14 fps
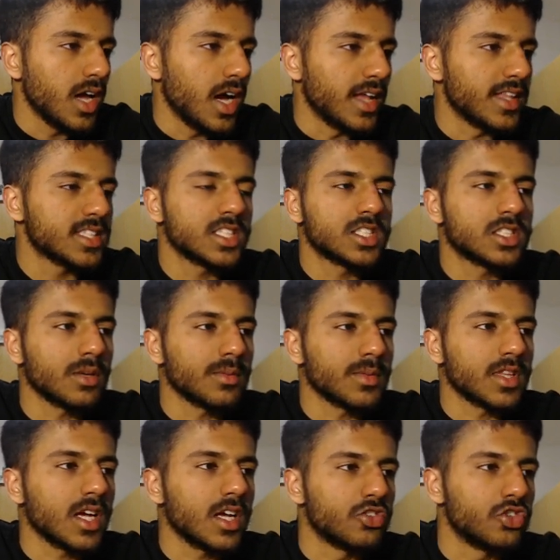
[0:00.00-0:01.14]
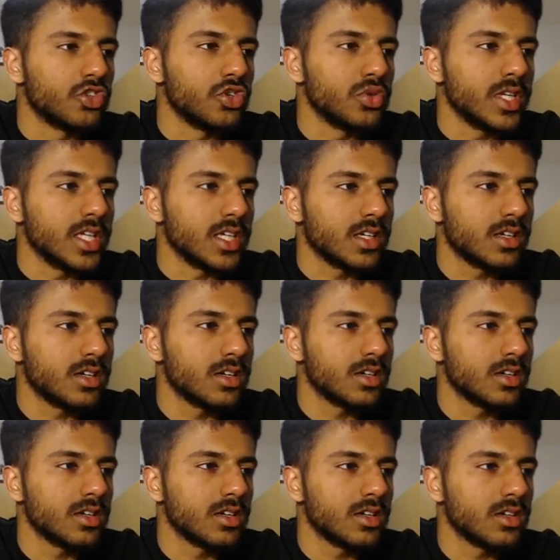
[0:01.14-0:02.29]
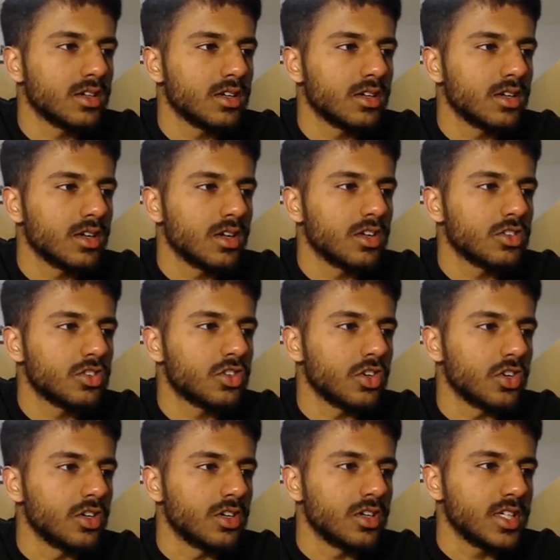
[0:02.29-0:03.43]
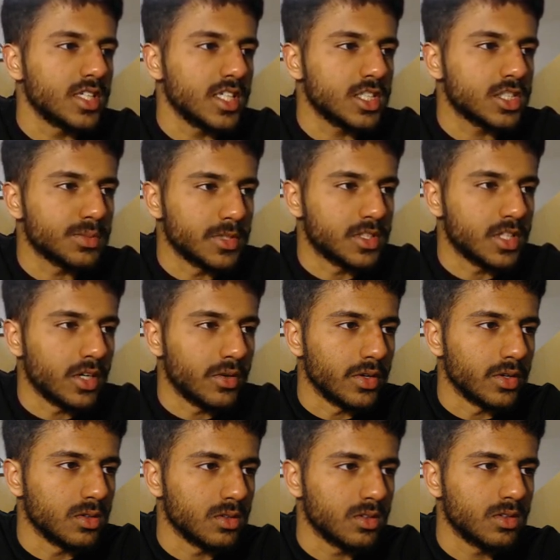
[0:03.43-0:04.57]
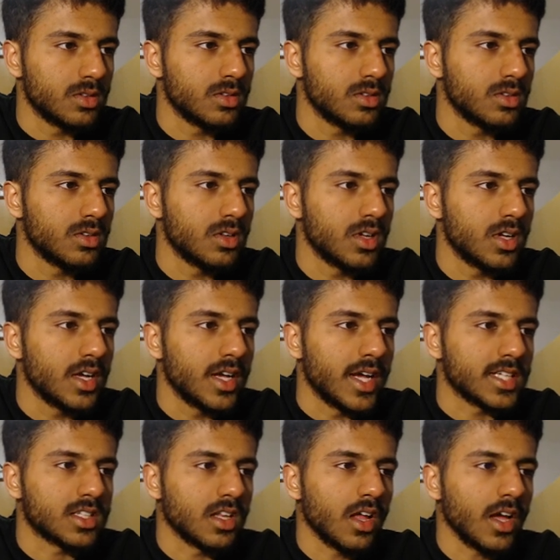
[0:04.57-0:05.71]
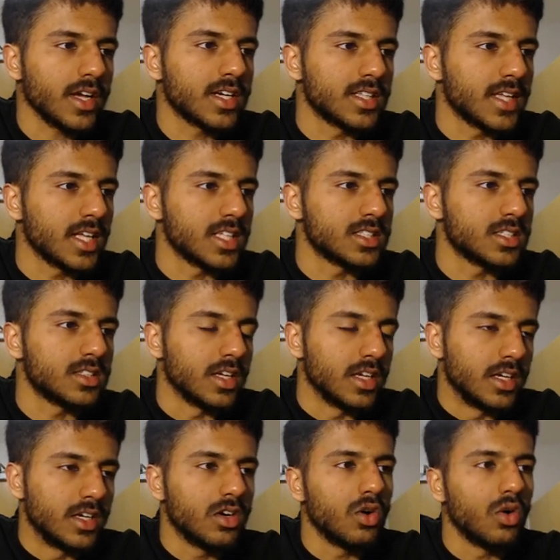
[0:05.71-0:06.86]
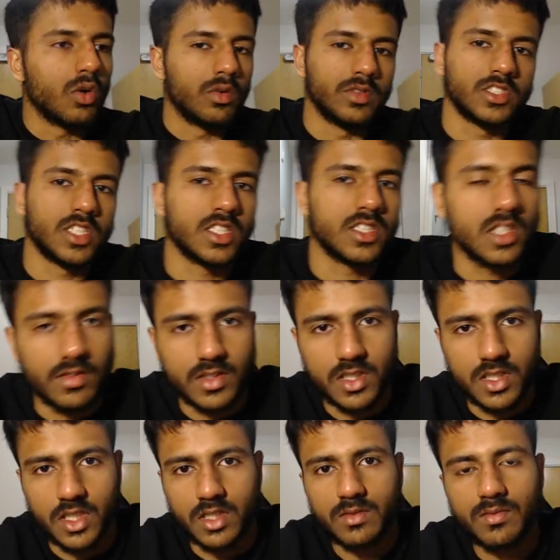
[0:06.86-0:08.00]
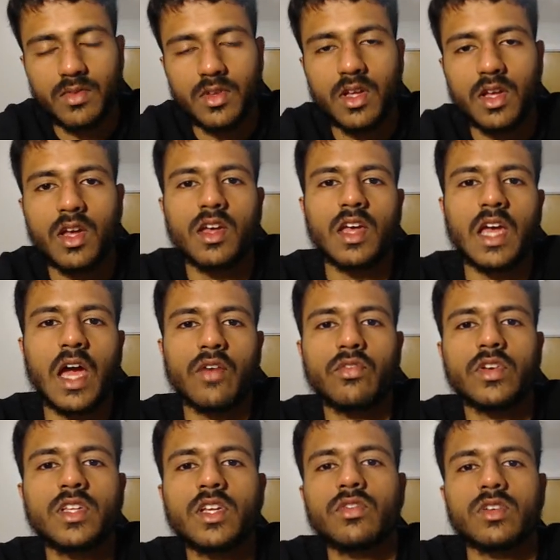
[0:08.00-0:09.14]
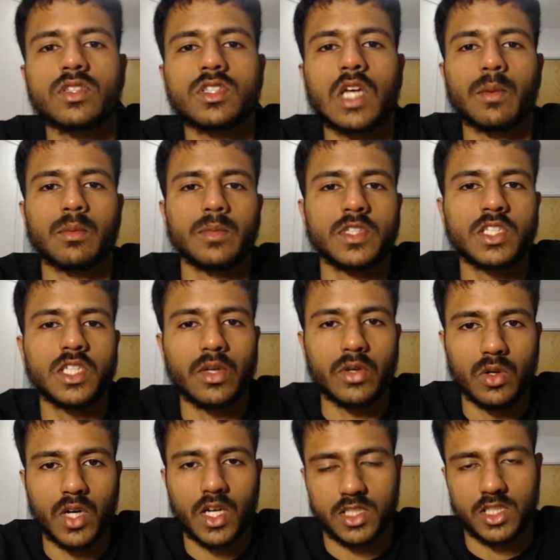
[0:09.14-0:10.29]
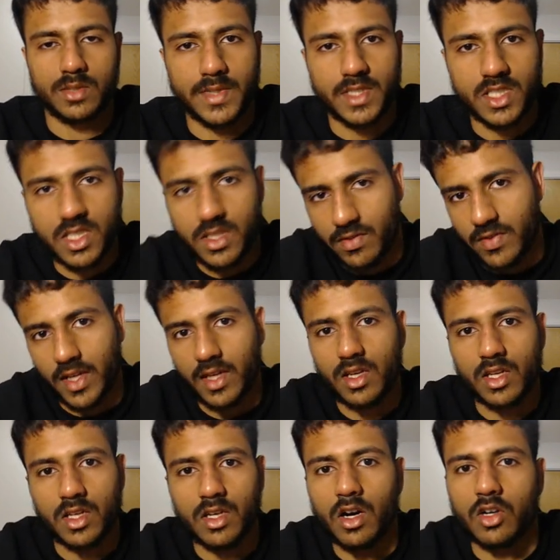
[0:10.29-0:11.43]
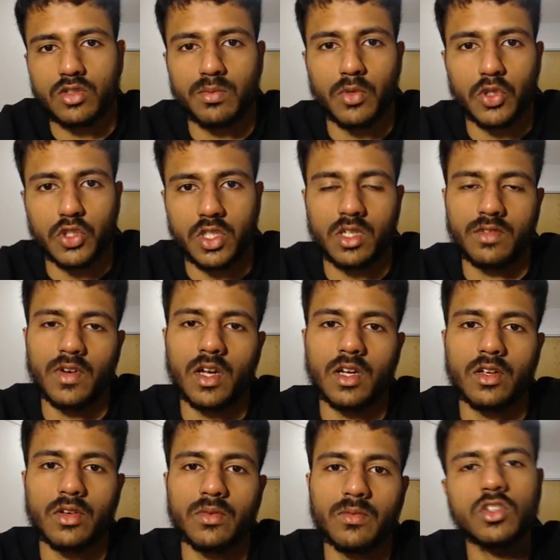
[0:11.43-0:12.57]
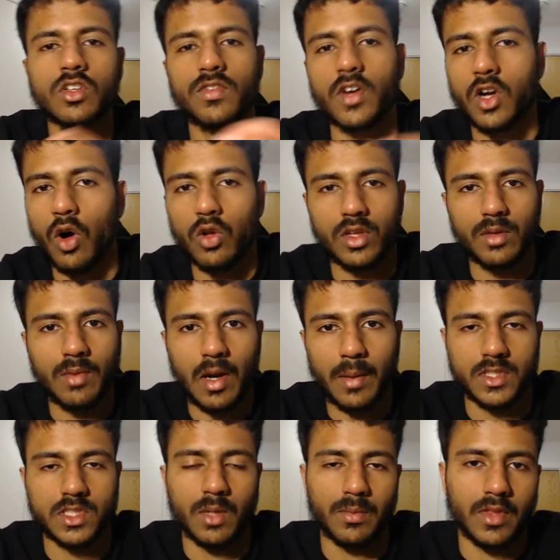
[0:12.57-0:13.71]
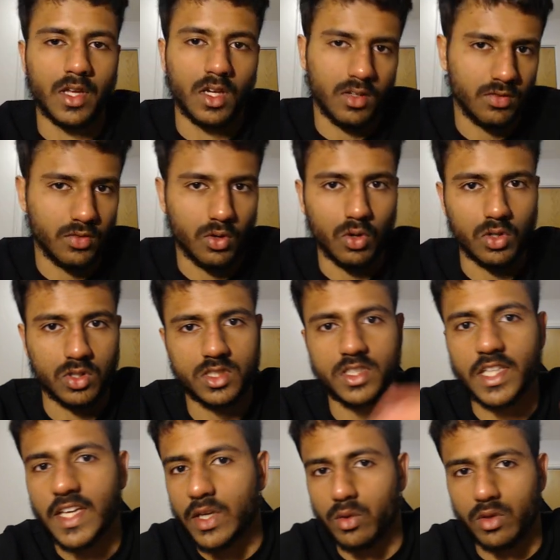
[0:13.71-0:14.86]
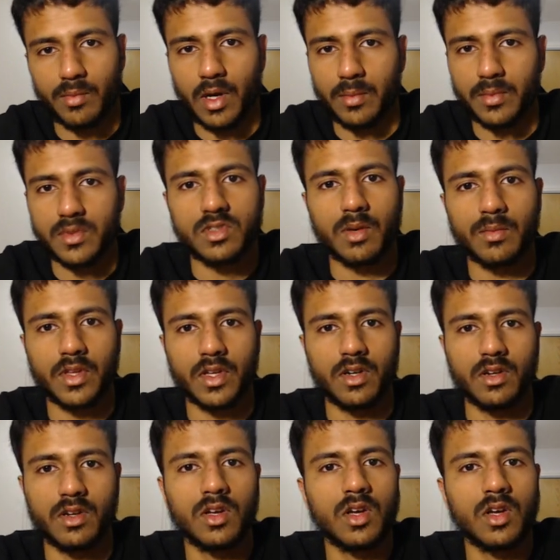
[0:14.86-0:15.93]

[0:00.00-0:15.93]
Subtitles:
and this is something that is unique to each material. It's like a density or a resistivity. Every different type of material has a specific Young's modulus value. So for gold it might be something, for steel it might be something,